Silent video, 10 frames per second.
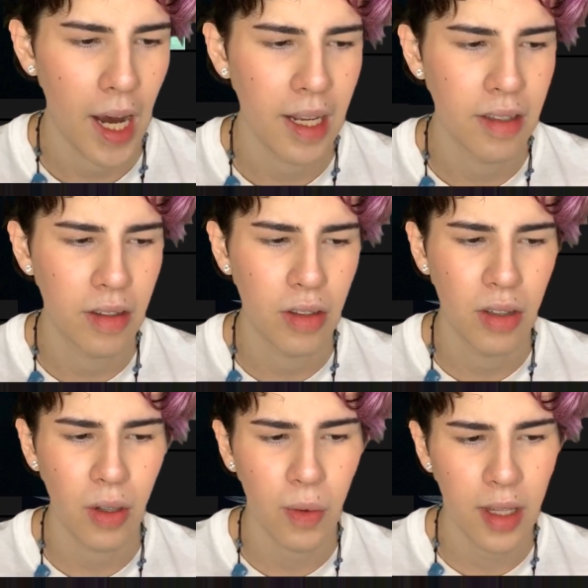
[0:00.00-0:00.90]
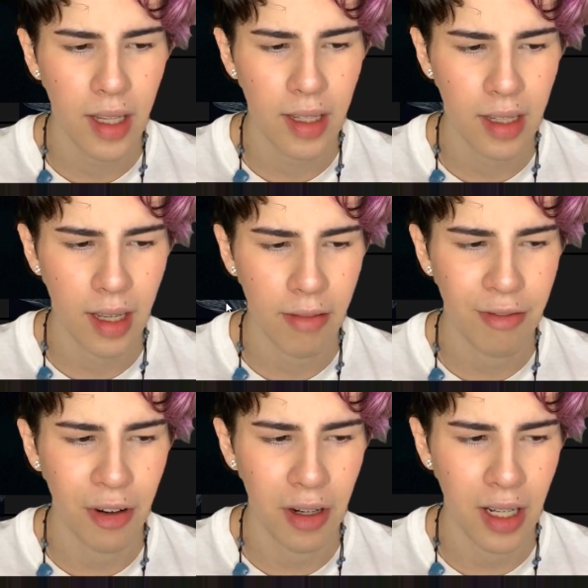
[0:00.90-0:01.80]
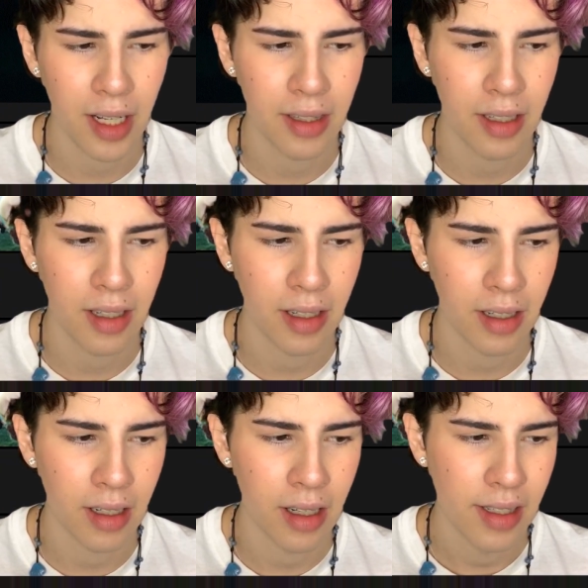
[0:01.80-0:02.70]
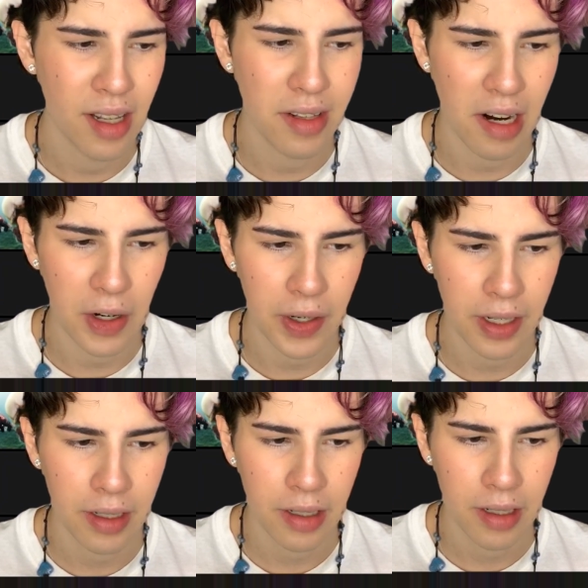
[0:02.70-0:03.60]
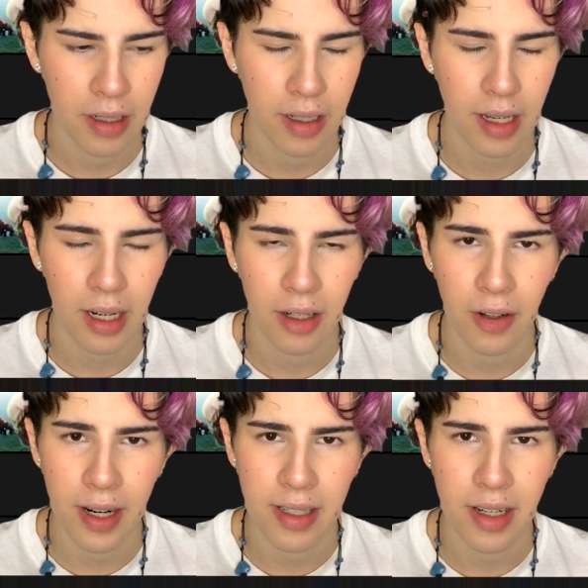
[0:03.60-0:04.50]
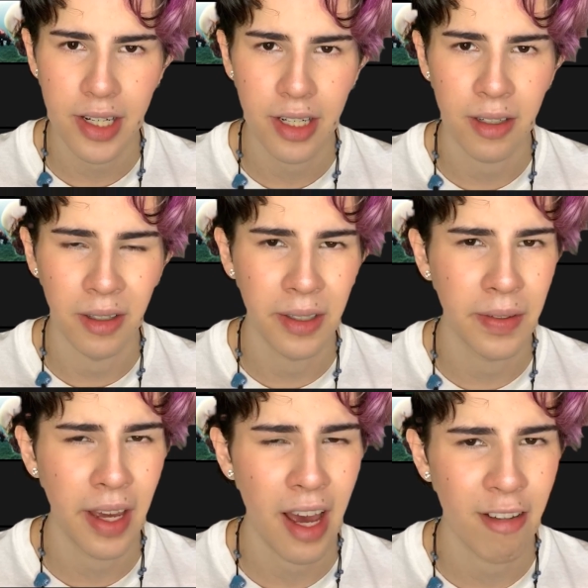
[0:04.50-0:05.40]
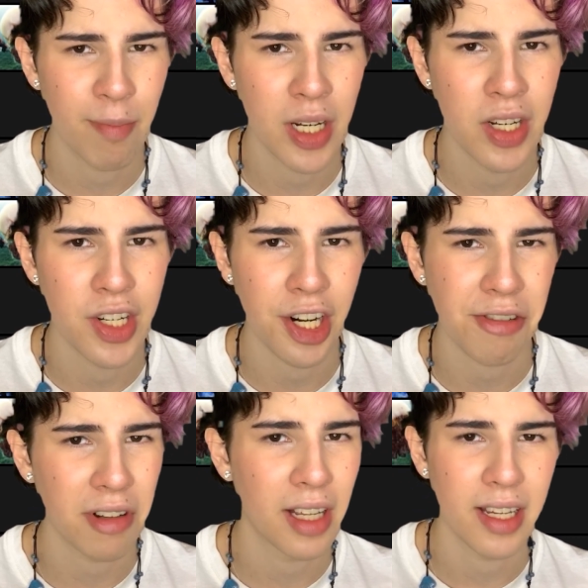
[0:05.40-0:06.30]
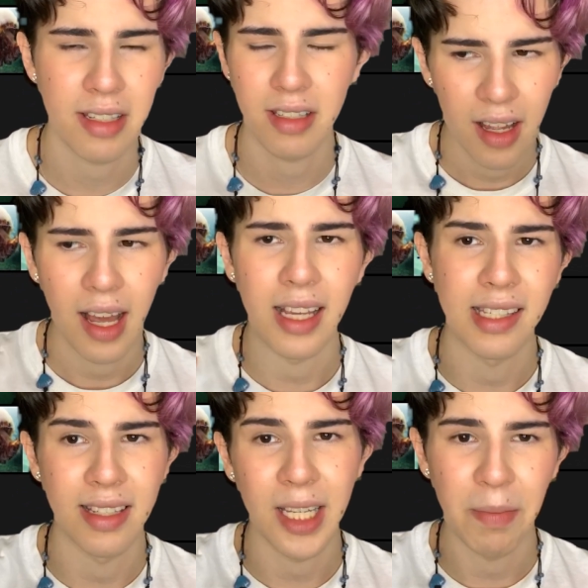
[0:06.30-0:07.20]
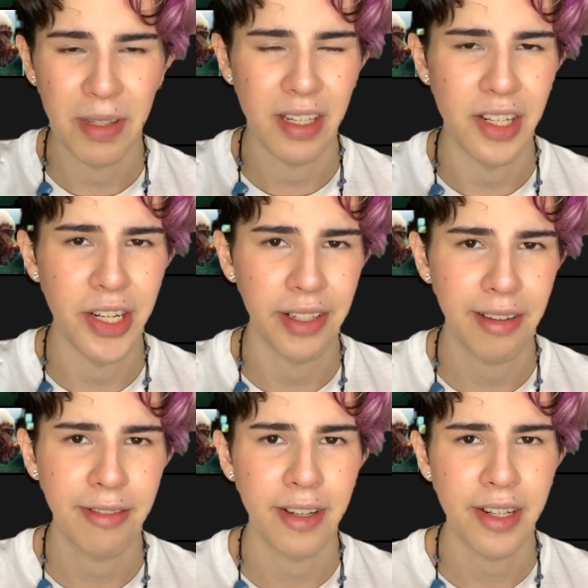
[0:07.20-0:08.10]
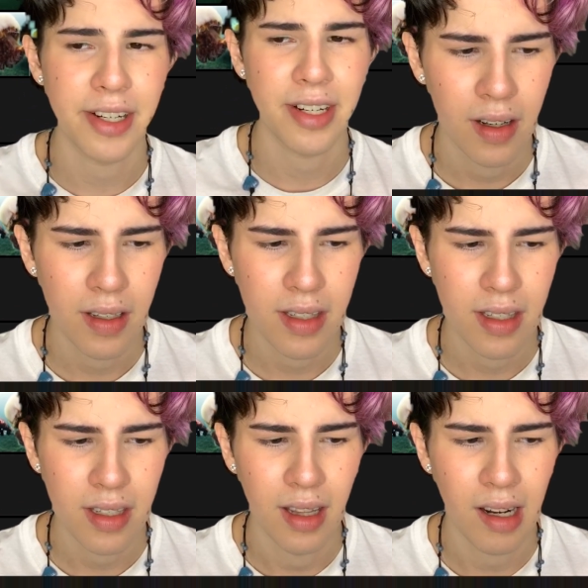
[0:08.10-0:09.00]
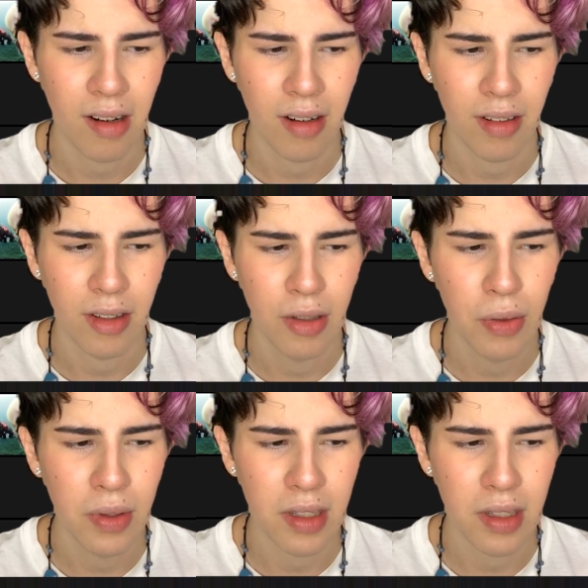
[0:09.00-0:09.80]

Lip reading: I don't think they fall under the Cnidarian categorization, although they have been generalized as deep sea jellyfish, because they're too